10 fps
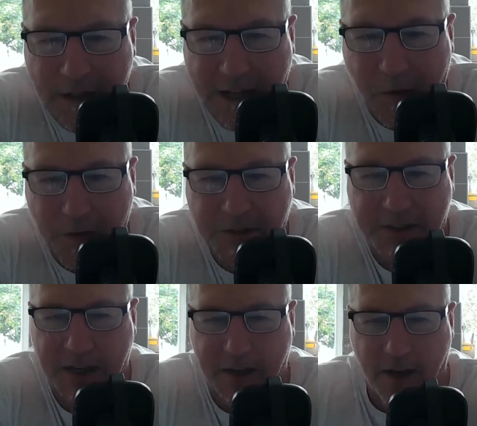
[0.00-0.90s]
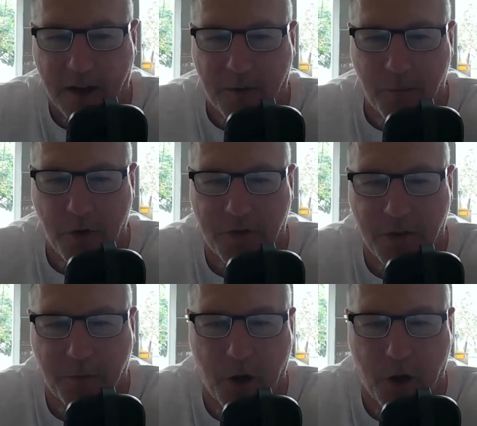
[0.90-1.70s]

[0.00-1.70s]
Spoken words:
now under Ten Hag, moving